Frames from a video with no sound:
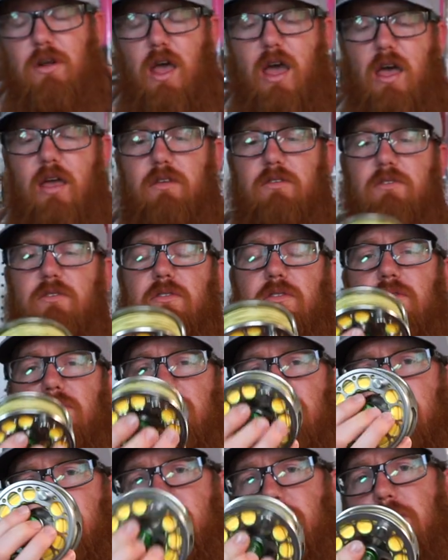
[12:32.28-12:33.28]
guys,
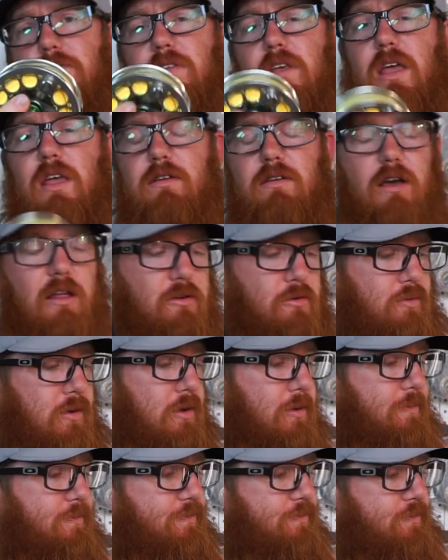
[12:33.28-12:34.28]
fifty-eight dollar
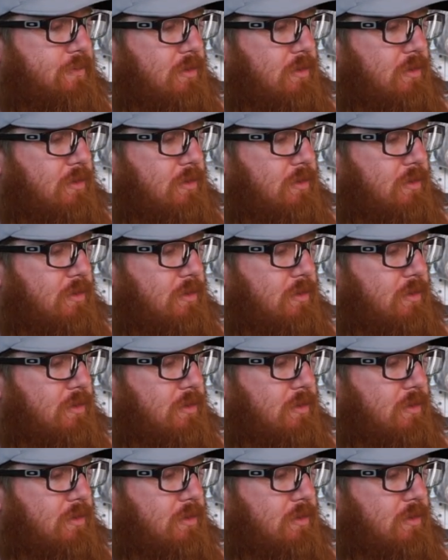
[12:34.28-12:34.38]
reel.